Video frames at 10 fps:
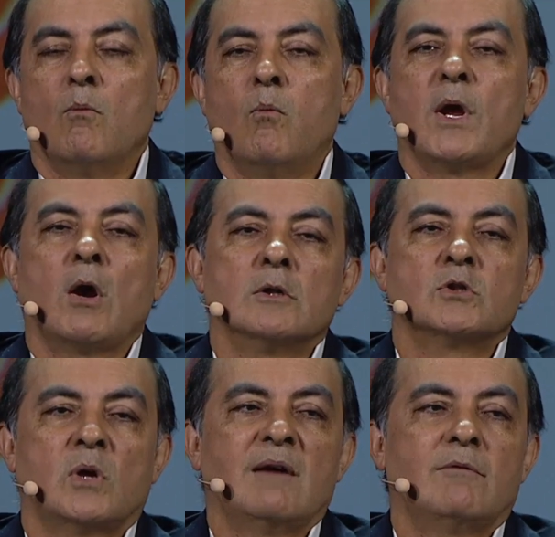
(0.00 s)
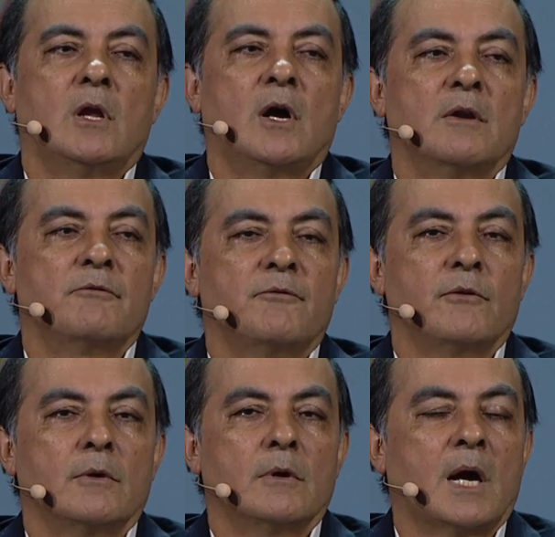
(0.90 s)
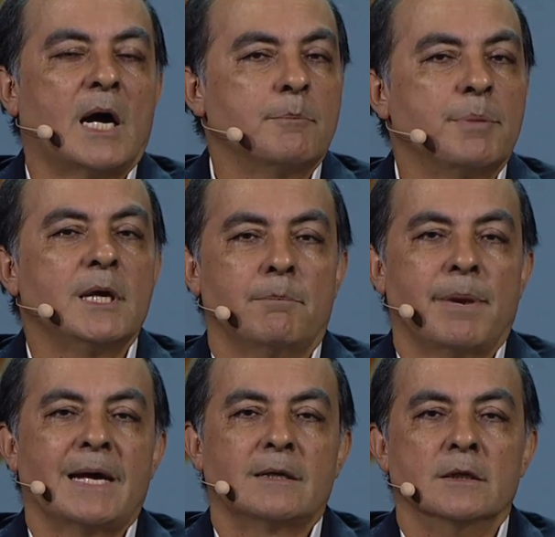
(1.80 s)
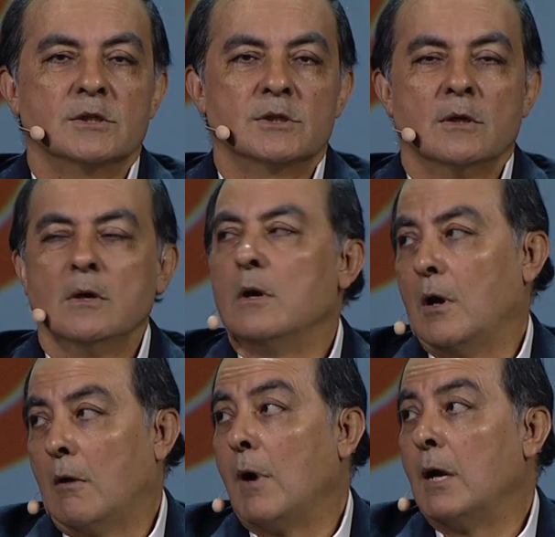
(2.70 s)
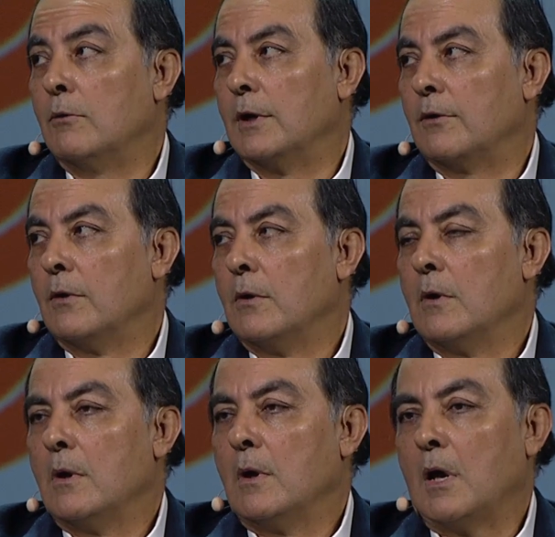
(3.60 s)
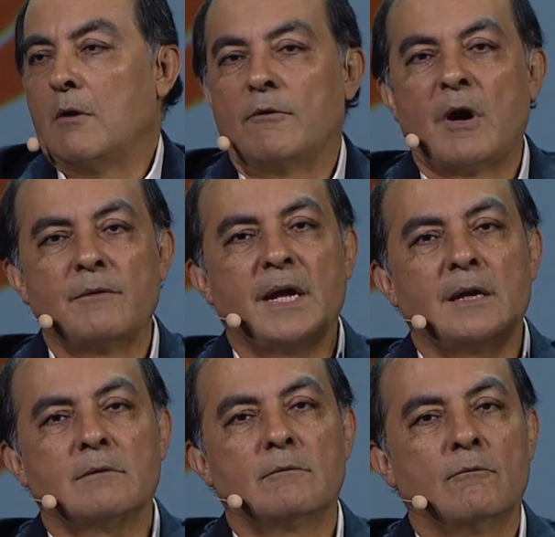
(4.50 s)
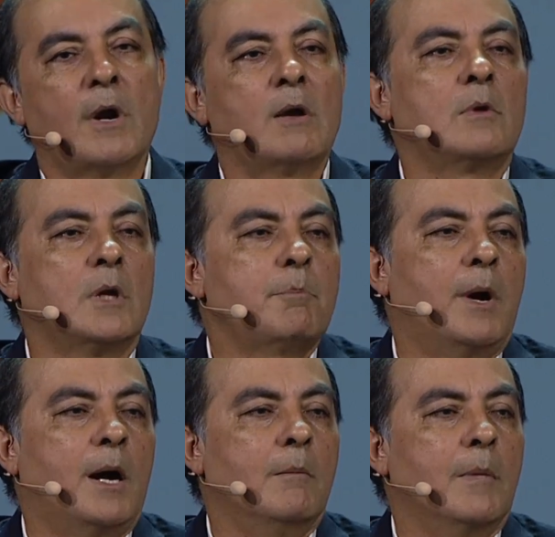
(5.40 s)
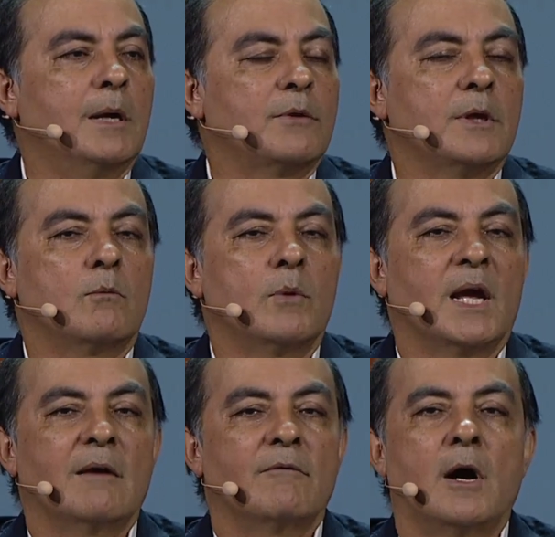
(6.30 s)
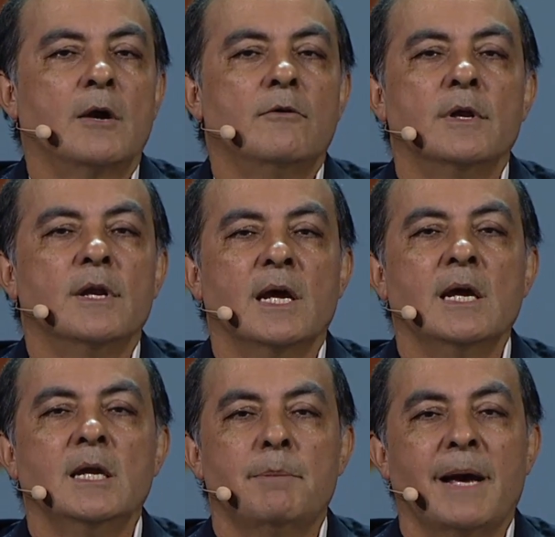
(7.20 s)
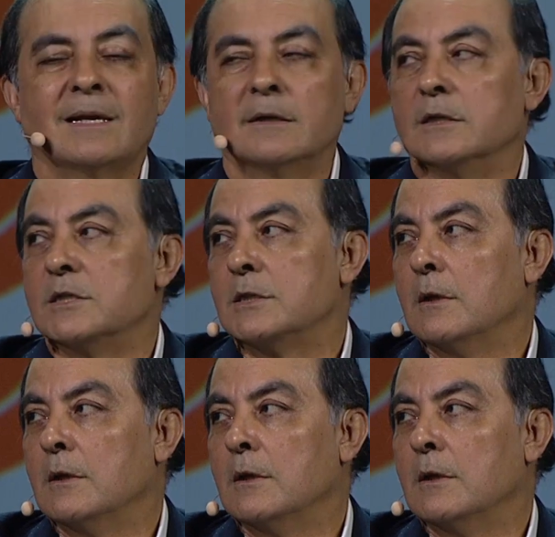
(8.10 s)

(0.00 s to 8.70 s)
we also have a lot of IP, patents, around it. Around lip balm, I think we have 180 patents.